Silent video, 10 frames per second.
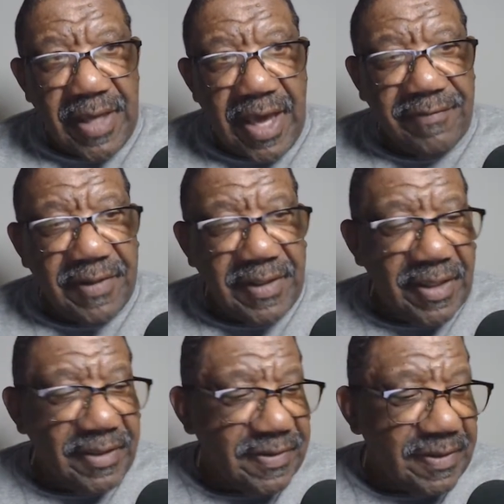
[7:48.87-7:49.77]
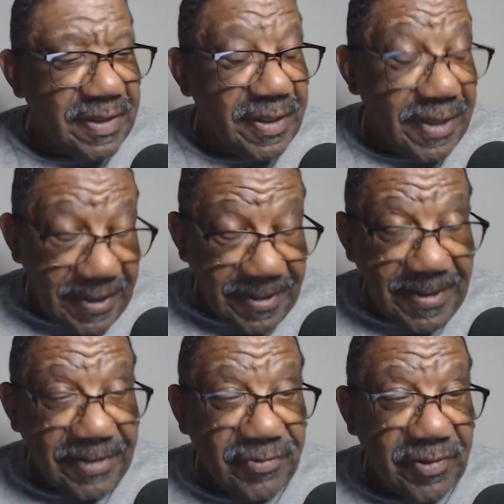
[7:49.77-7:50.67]
after the
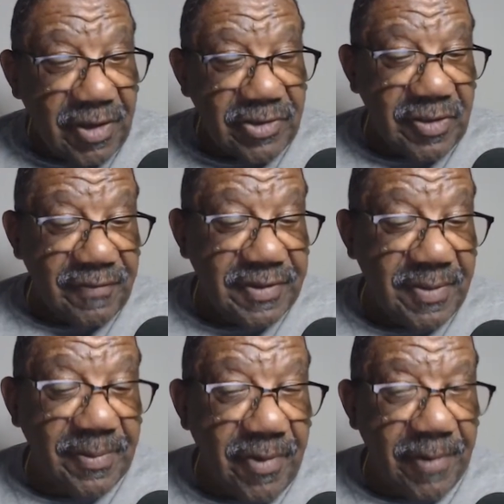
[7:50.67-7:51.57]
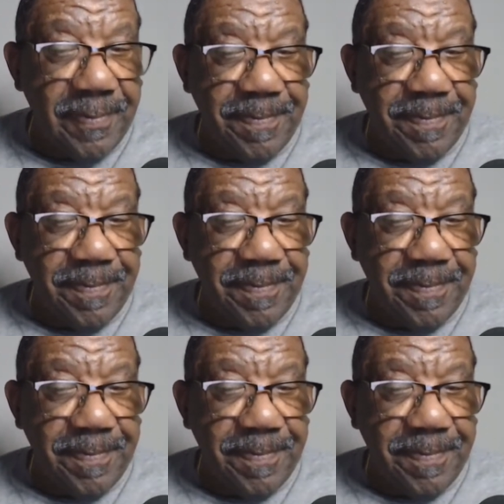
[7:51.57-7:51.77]
introduction of Jim Crow.